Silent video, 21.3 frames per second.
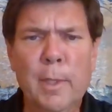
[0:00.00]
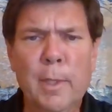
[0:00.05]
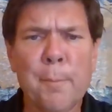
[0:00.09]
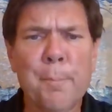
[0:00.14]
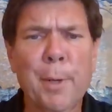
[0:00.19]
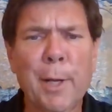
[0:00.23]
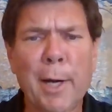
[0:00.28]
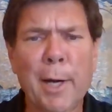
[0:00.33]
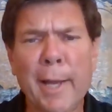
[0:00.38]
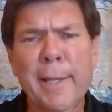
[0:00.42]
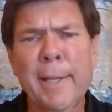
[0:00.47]

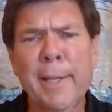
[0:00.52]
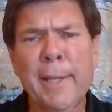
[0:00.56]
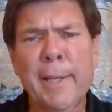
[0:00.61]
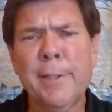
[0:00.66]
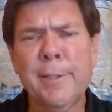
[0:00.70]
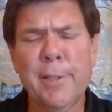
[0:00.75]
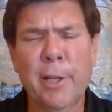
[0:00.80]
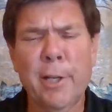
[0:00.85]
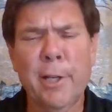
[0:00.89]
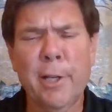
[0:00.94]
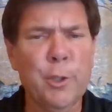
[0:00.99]
but I
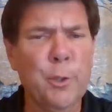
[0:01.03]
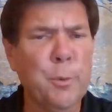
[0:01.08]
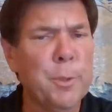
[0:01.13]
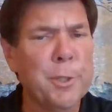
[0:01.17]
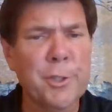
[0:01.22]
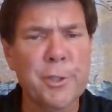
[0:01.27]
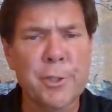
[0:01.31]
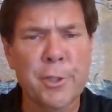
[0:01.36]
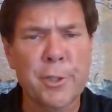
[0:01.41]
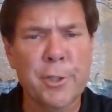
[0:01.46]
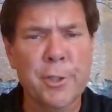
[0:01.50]
can't tell you
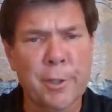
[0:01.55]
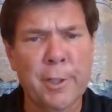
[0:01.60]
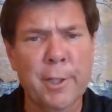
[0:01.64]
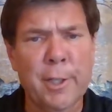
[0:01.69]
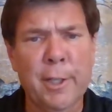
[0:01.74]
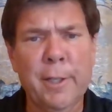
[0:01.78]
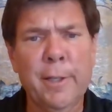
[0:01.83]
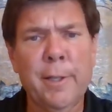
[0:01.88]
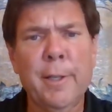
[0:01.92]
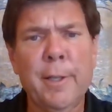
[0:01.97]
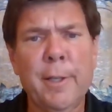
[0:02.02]
with
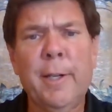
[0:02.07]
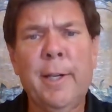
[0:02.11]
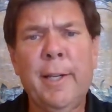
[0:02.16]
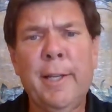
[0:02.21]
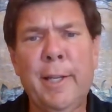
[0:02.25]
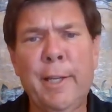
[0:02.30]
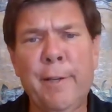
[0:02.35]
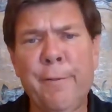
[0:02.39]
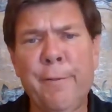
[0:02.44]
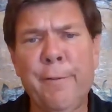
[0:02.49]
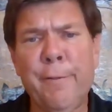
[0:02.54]
certainty
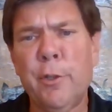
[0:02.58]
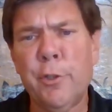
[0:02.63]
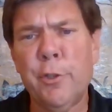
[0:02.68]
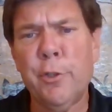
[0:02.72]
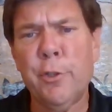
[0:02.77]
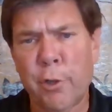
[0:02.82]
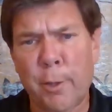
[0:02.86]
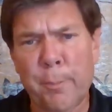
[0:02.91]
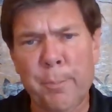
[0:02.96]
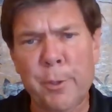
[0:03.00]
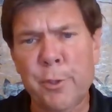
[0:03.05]
if those
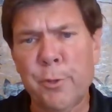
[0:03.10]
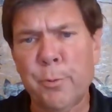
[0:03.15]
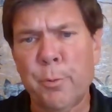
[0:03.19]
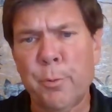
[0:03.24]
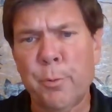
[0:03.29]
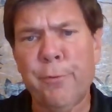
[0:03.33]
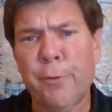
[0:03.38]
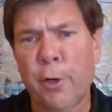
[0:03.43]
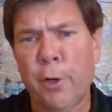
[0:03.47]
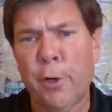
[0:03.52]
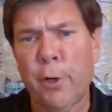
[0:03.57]
trumpets
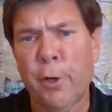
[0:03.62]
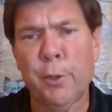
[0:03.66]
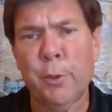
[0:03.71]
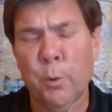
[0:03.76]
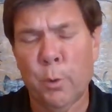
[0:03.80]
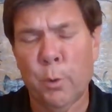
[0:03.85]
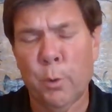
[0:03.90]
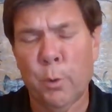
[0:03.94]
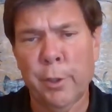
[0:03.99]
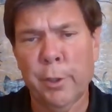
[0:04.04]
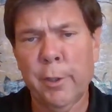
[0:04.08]
will fall in
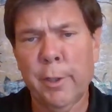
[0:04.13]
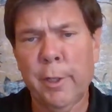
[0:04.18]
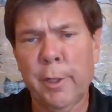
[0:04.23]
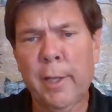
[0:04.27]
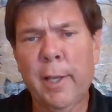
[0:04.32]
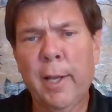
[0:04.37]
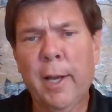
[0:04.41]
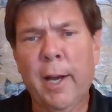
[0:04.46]
order.